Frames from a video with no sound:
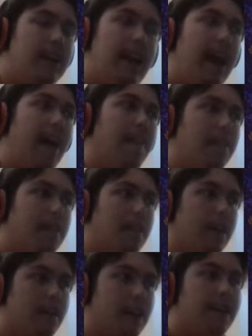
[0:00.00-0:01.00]
have
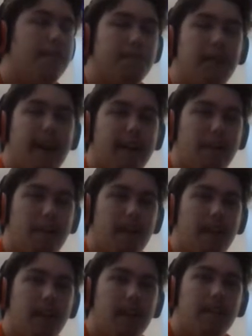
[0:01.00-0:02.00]
this
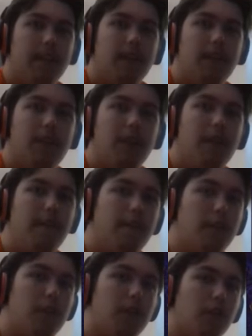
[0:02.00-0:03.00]
blacksmith, so if
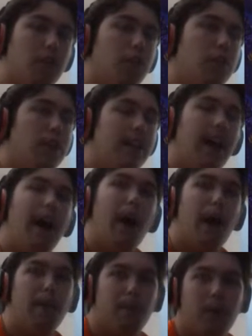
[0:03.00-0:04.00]
you could not
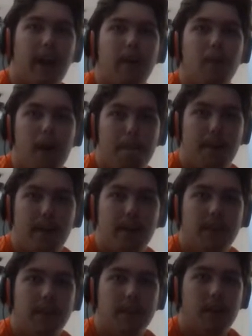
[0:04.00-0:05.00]
upgrade
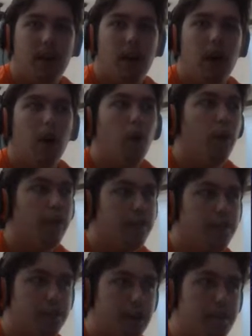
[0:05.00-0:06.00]
weapons or
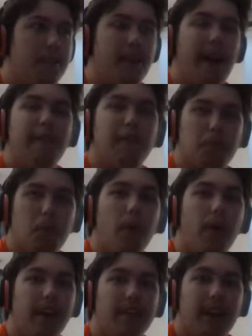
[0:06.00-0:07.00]
strip salvage
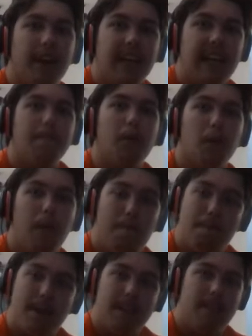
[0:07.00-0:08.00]
points and keep the
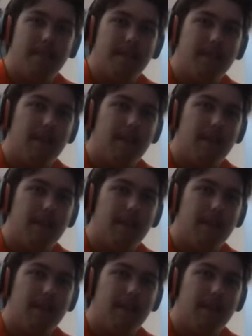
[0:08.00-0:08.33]
weapon.